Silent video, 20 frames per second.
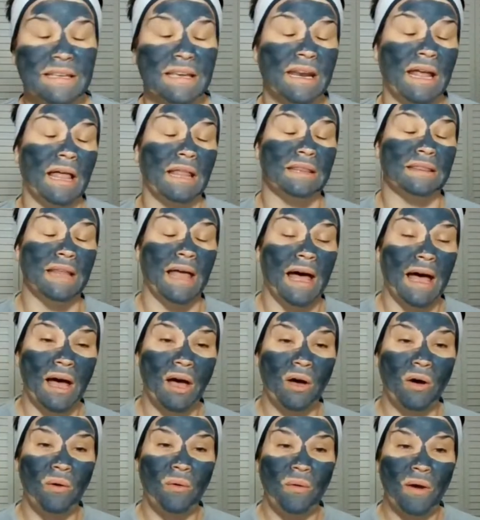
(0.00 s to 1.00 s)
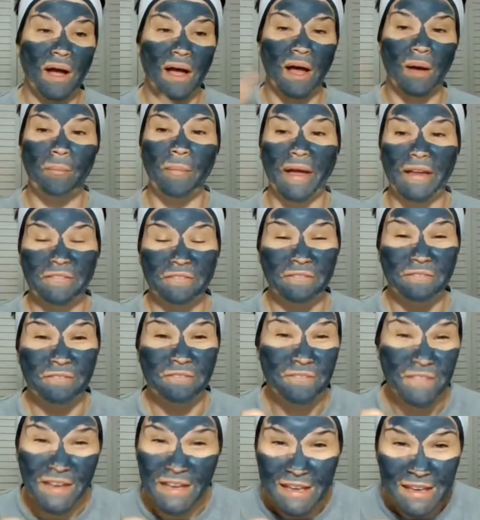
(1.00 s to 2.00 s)
going to allow my
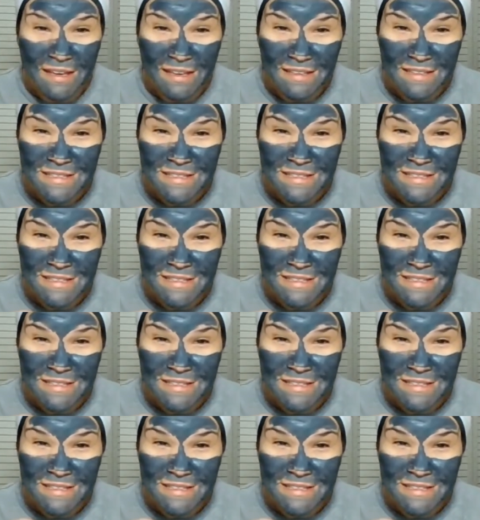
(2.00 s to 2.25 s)
feet